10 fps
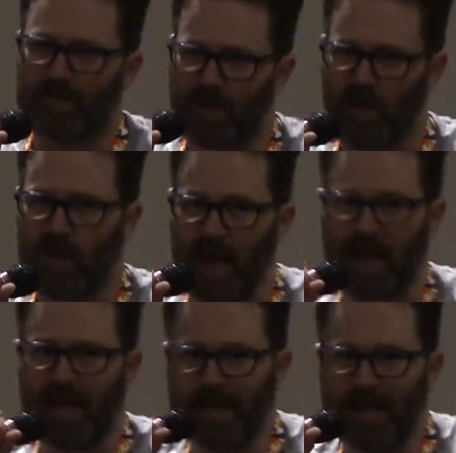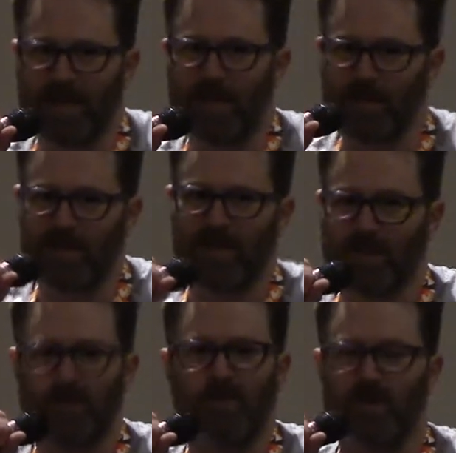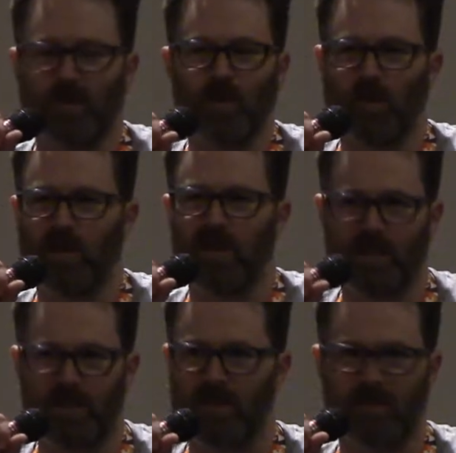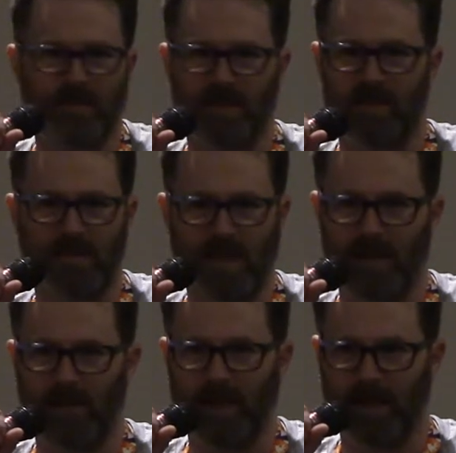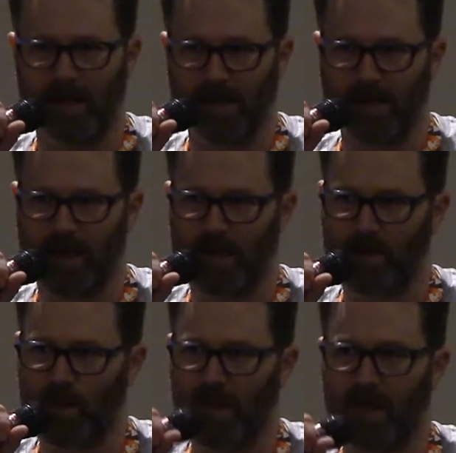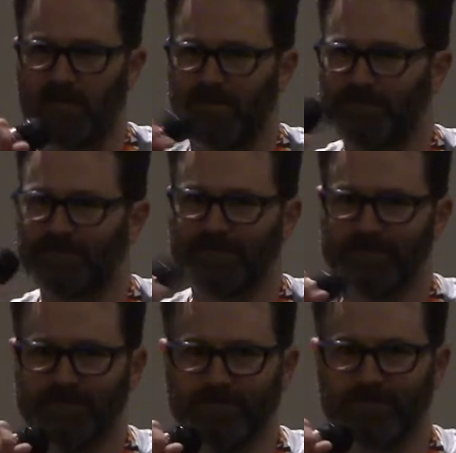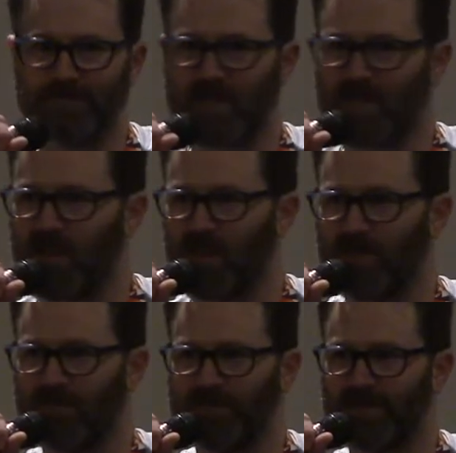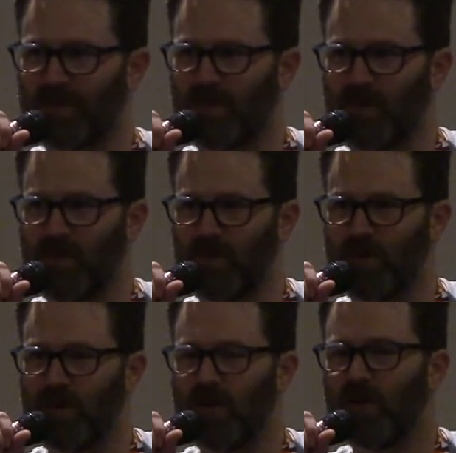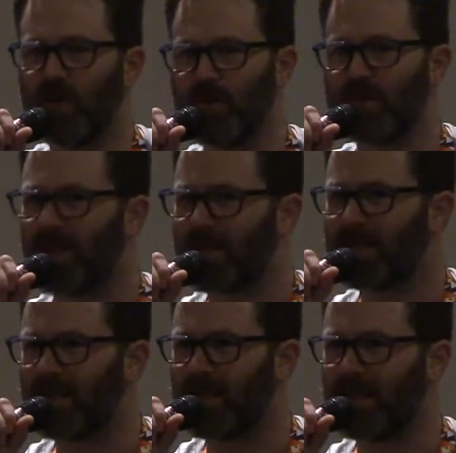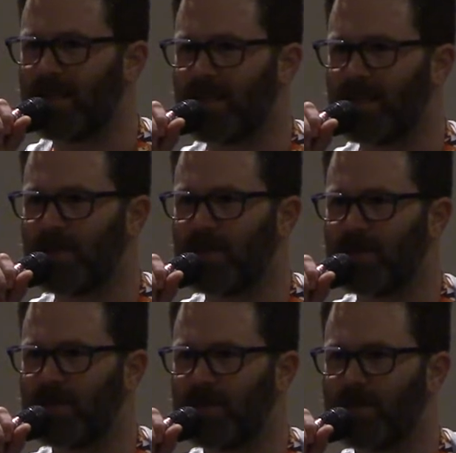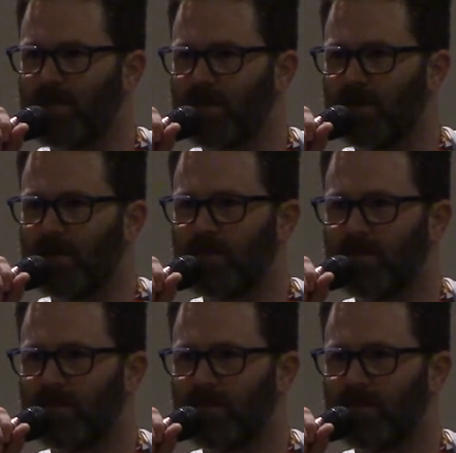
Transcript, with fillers: So yeah, Indiana Jones and the Temple of Doom really just single-handedly changed my life. So so good. Who has not seen Indiana Jones and the Temple of Doom?